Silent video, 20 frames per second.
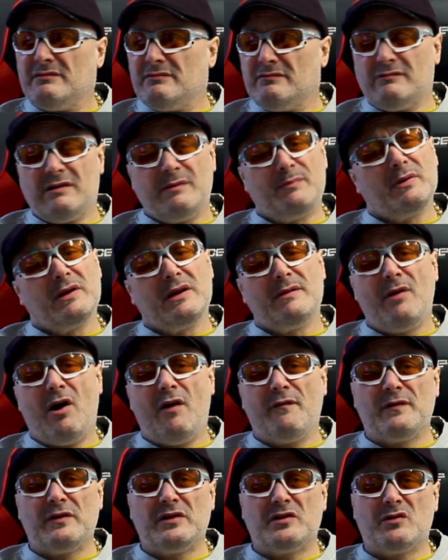ripping him
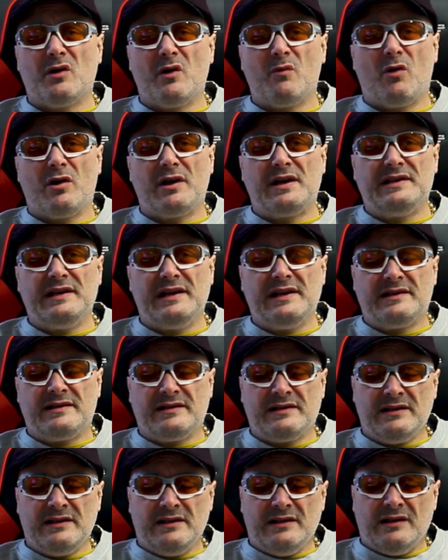off and doing what he
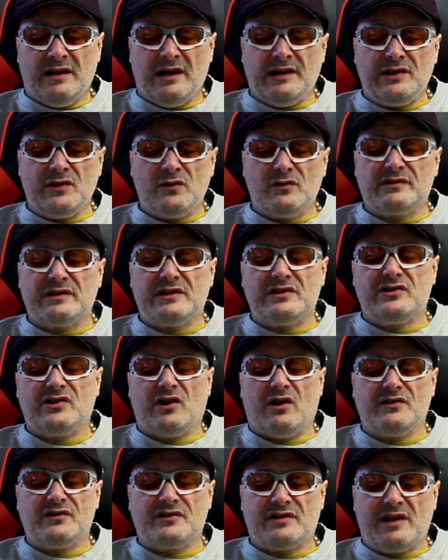did and using
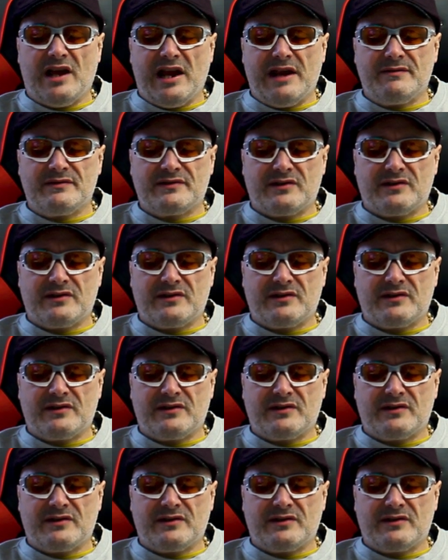John's name.